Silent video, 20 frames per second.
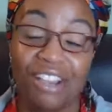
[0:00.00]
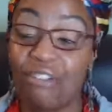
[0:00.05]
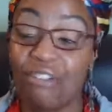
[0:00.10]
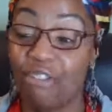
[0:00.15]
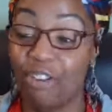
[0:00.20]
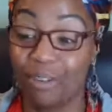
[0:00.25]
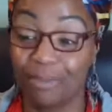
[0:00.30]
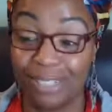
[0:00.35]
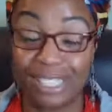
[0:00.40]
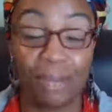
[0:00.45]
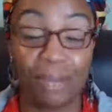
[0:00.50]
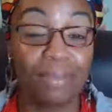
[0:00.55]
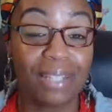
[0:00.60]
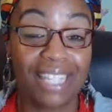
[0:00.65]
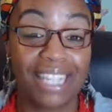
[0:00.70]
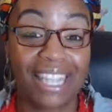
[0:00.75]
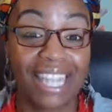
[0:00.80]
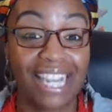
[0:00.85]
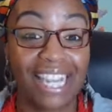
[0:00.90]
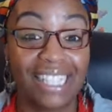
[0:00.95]
from some of
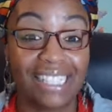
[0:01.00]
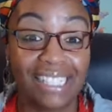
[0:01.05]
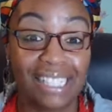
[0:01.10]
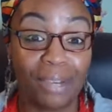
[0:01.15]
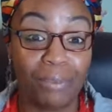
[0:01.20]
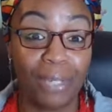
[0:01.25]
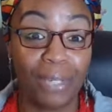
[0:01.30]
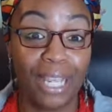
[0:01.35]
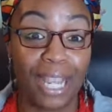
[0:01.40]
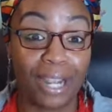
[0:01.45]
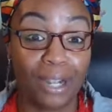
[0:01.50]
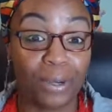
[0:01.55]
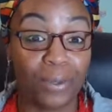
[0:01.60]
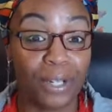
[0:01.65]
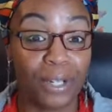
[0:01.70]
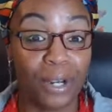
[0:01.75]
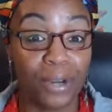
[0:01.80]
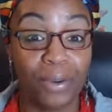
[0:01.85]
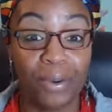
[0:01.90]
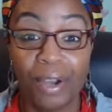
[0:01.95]
the things that we got
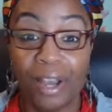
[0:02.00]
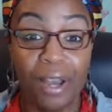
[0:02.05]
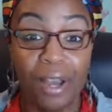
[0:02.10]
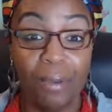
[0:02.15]
going on.